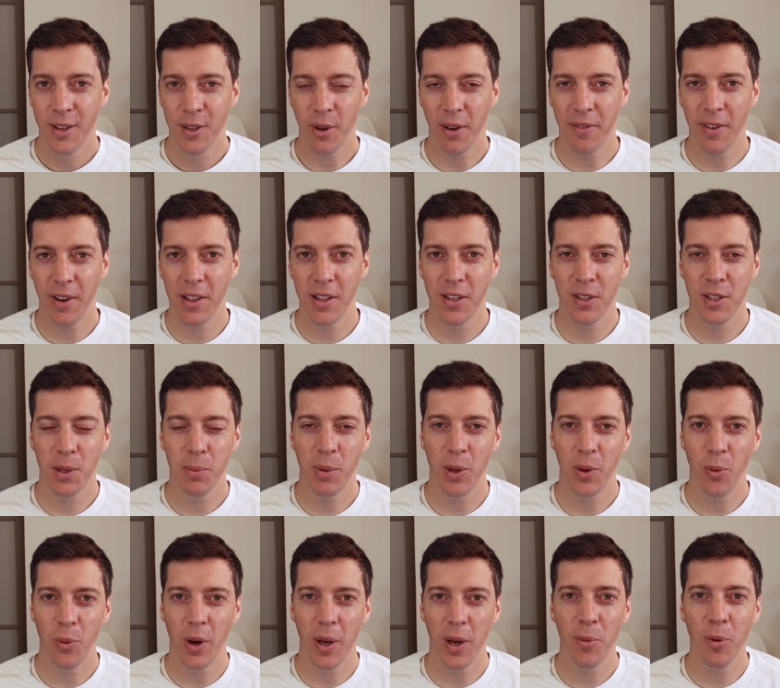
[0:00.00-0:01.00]
I find this to be
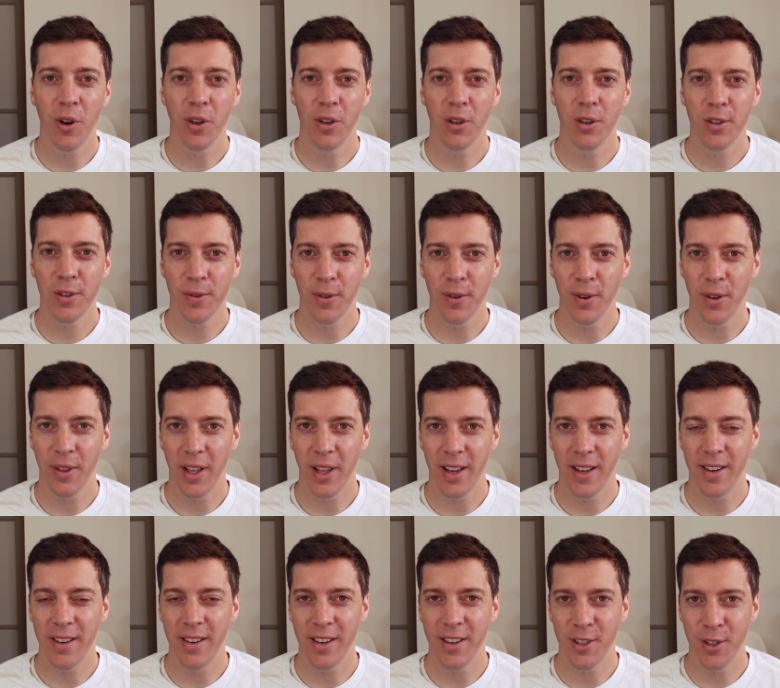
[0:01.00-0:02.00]
way more useful
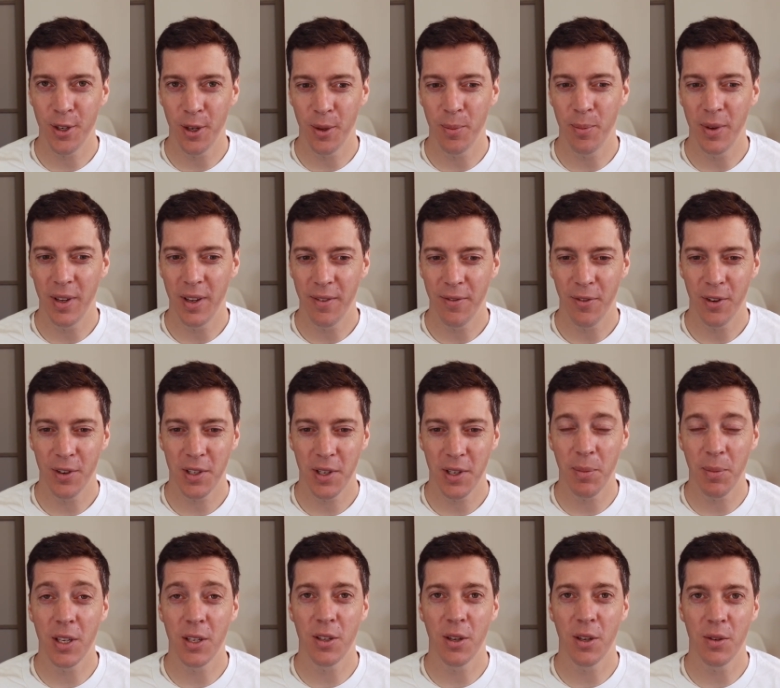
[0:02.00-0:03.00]
than it should be for
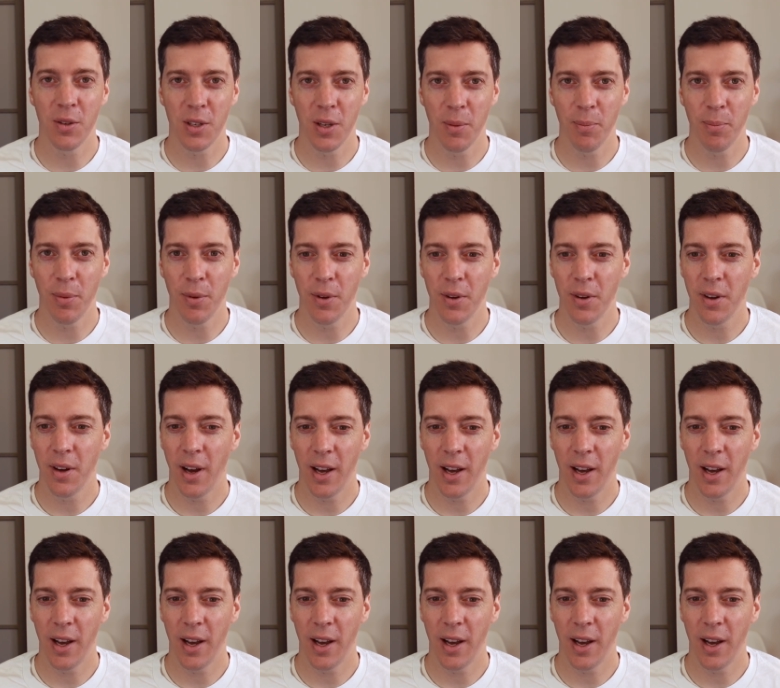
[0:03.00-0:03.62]
something so simple.